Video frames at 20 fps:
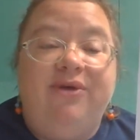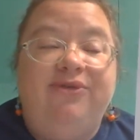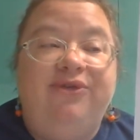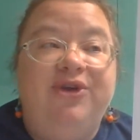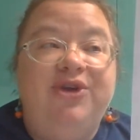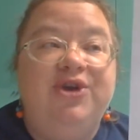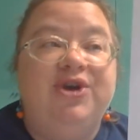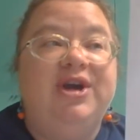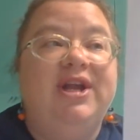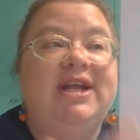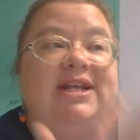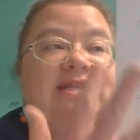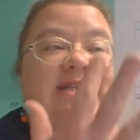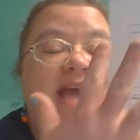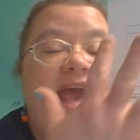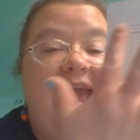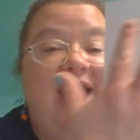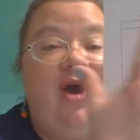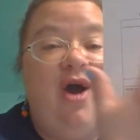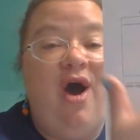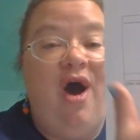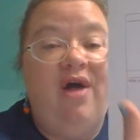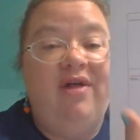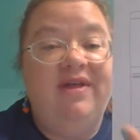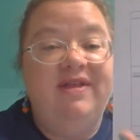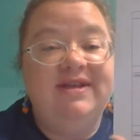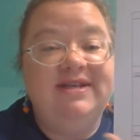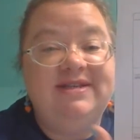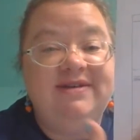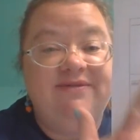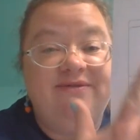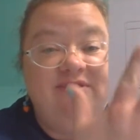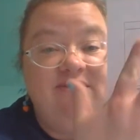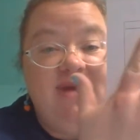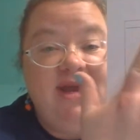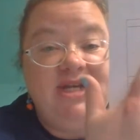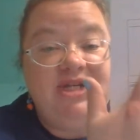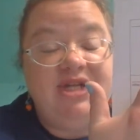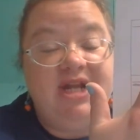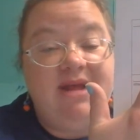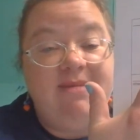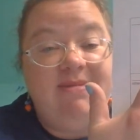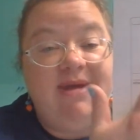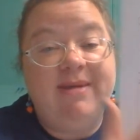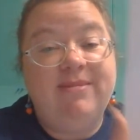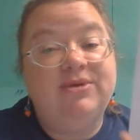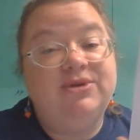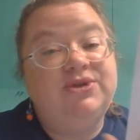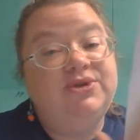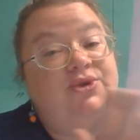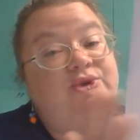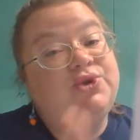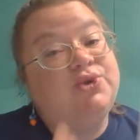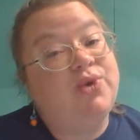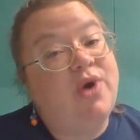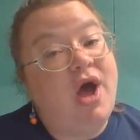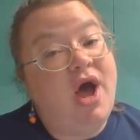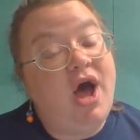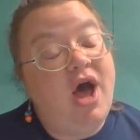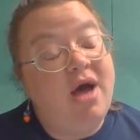So you're going to take all of this information and be able to draw